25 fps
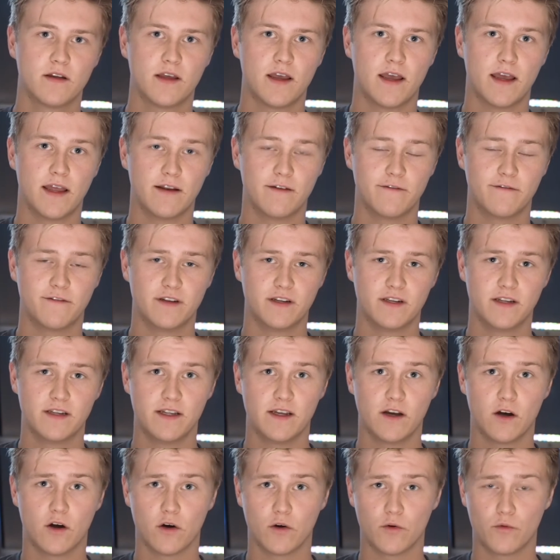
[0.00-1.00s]
and
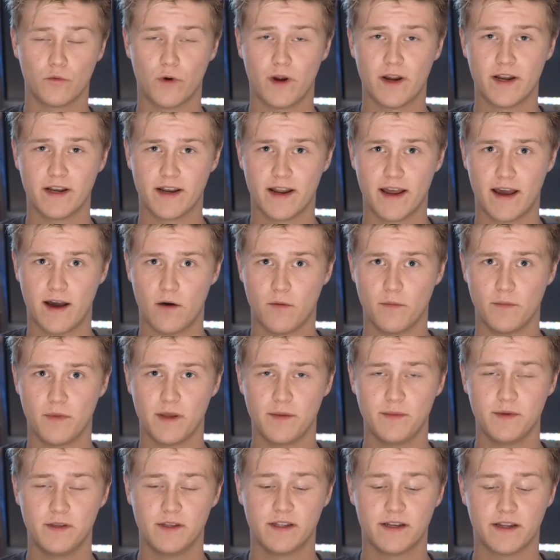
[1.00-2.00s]
Affinity are right now.
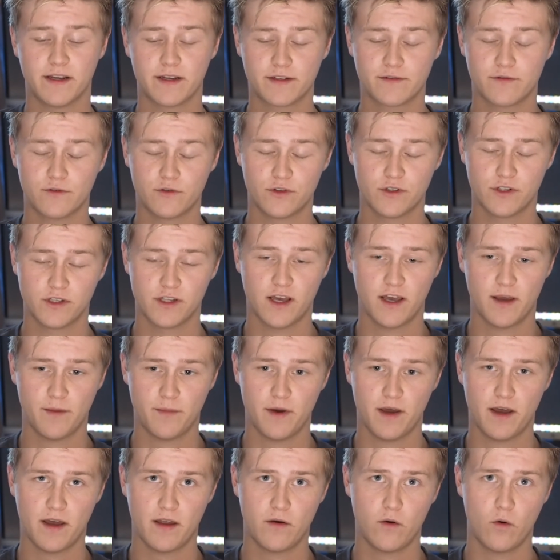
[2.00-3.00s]
Maybe the next version of the
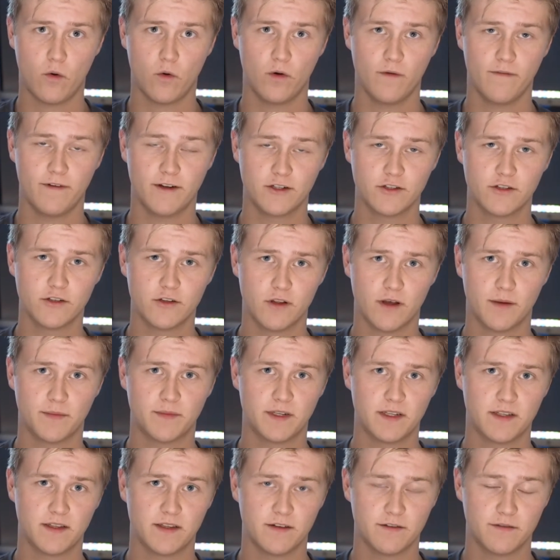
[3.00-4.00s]
iPad, or eventually they'll
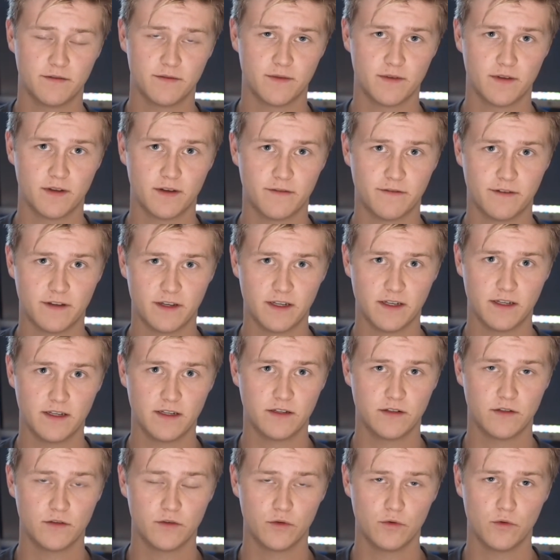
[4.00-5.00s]
update the
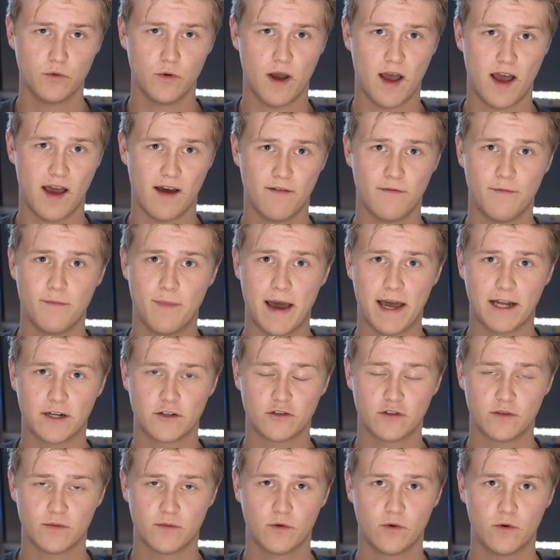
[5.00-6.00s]
Affinity to have
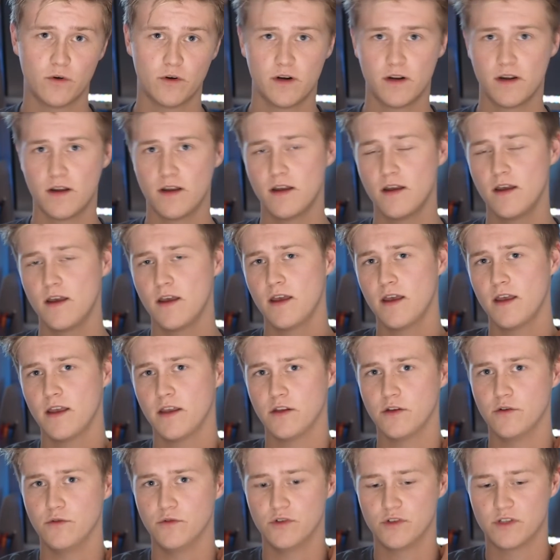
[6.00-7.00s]
batch support.
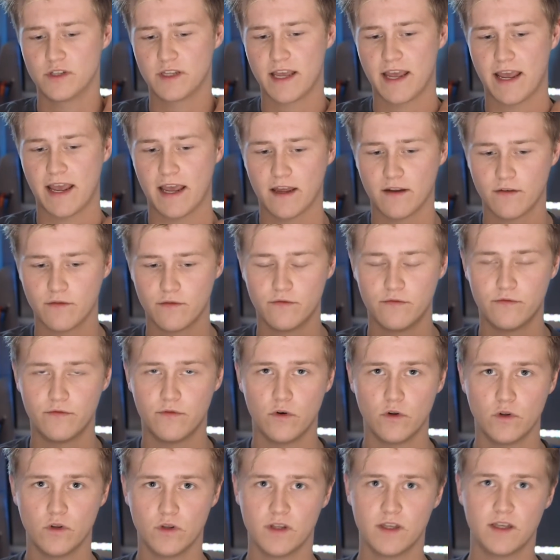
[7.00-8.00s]
You just can't
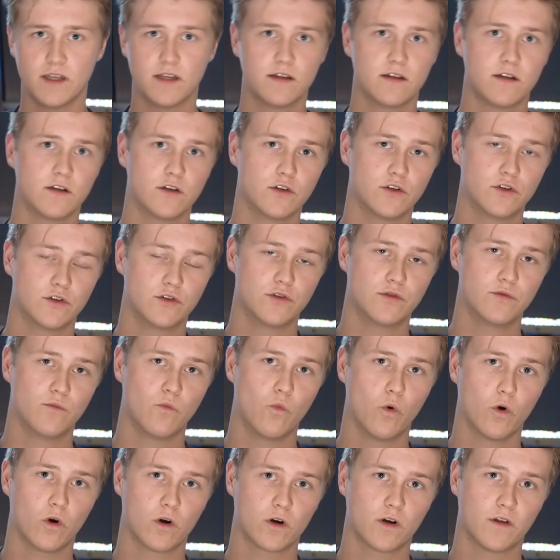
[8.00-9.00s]
fully
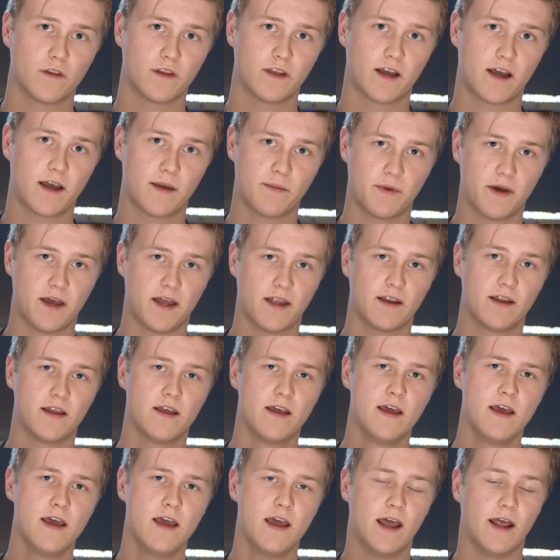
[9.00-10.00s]
work on the iPad
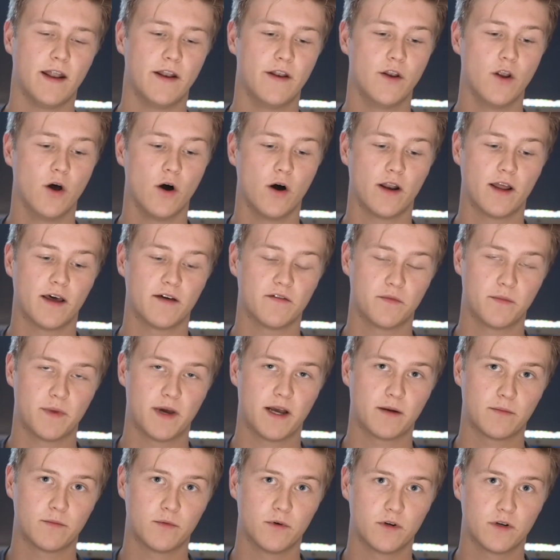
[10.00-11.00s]
and not have a
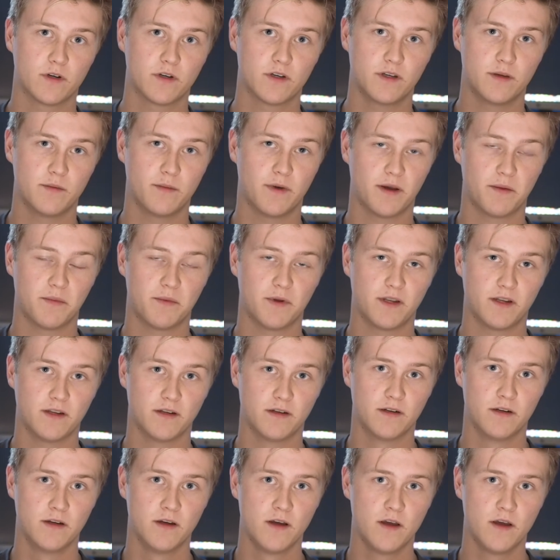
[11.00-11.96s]
MacBook, in my opinion.